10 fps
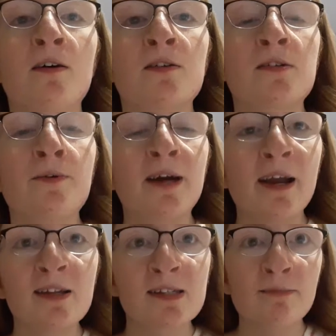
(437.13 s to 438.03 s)
So
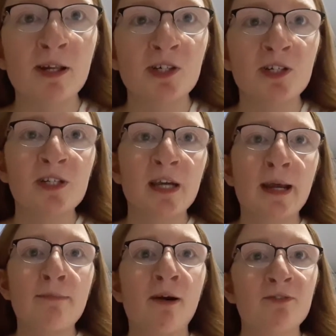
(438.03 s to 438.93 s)
again, as I mentioned
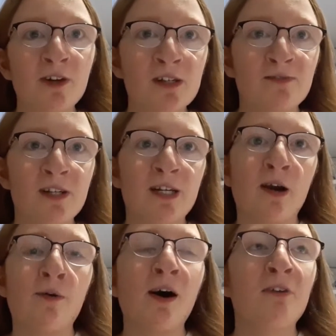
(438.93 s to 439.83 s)
in my first
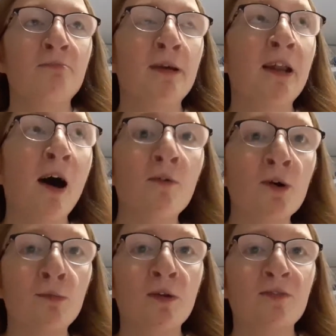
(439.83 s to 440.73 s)
video, I've been out a
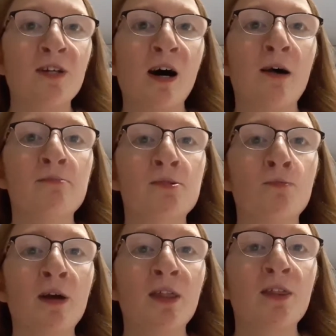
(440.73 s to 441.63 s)
couple of times
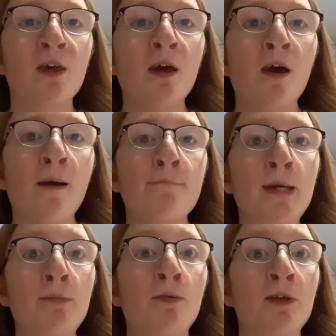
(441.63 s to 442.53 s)
with
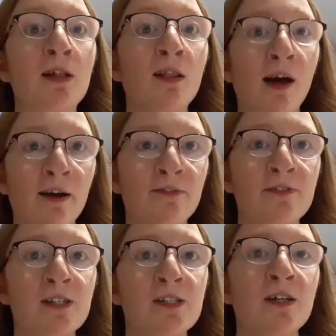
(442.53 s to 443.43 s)
people with
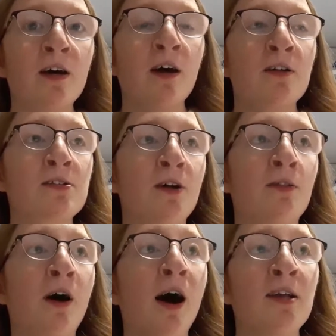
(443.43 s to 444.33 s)
clefts so
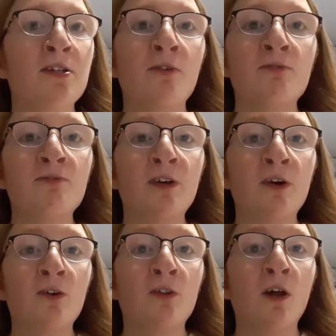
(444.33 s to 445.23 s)
that I don't
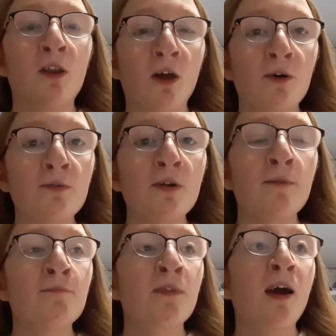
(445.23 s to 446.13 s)
feel alone.
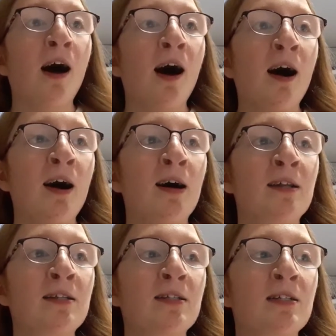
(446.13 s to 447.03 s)

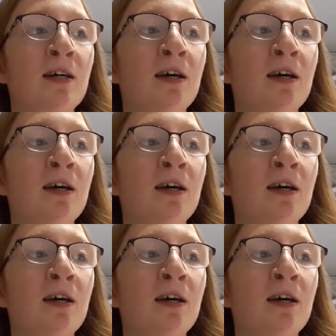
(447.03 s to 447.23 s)
And